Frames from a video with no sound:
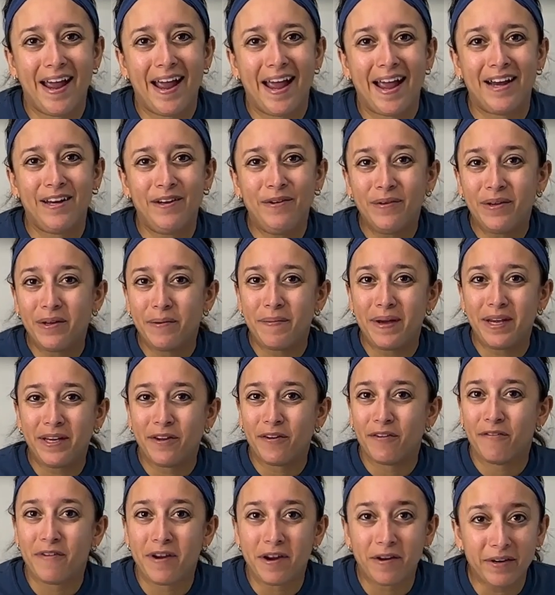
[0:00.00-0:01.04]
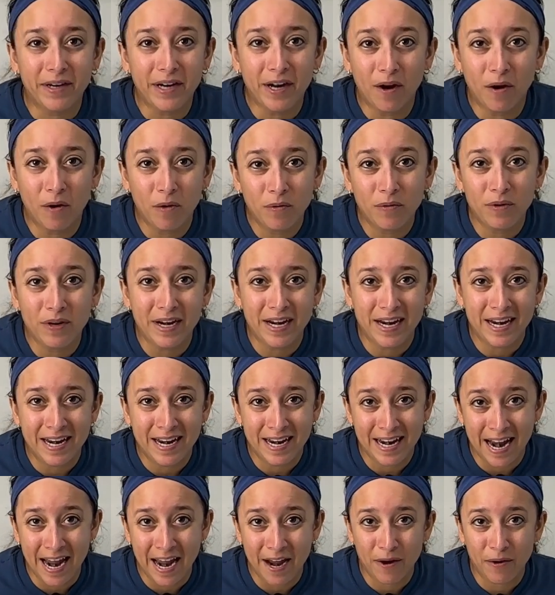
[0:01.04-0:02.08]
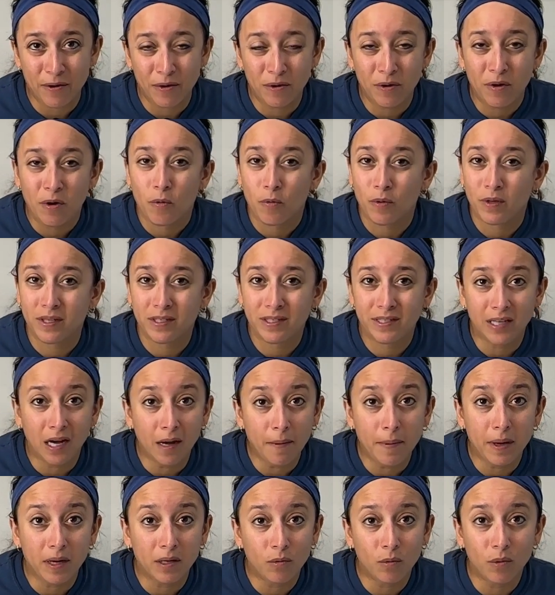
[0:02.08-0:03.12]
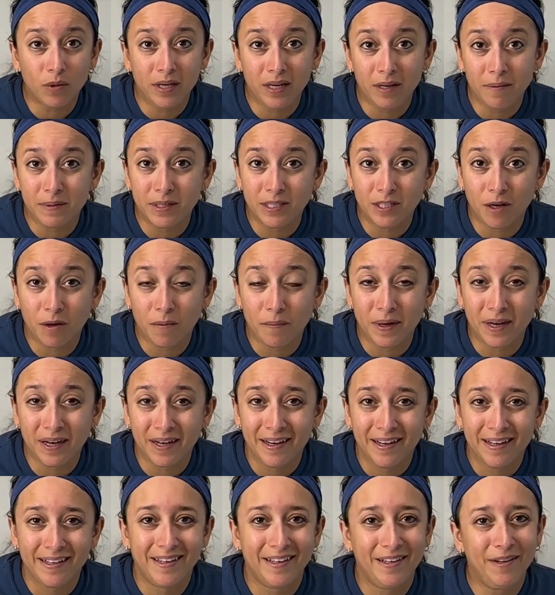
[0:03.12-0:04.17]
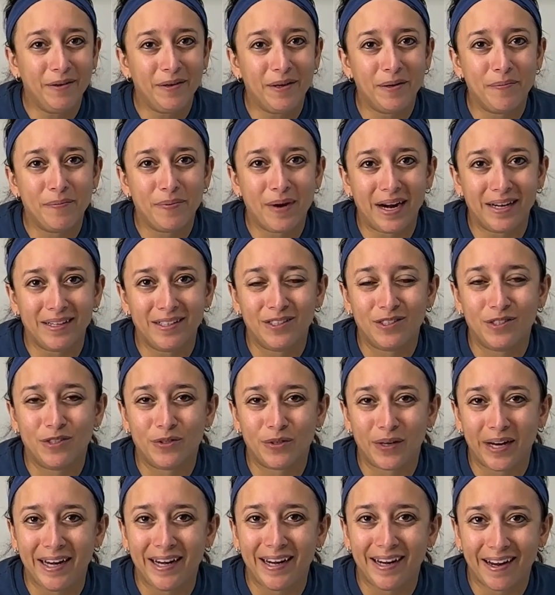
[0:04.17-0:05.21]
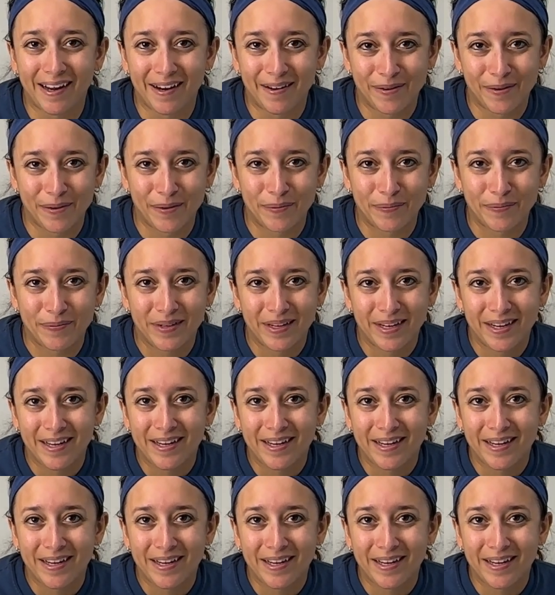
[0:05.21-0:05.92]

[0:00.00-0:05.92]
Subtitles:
and you can make your very own nail with a subungual hematoma that you can practice draining at home.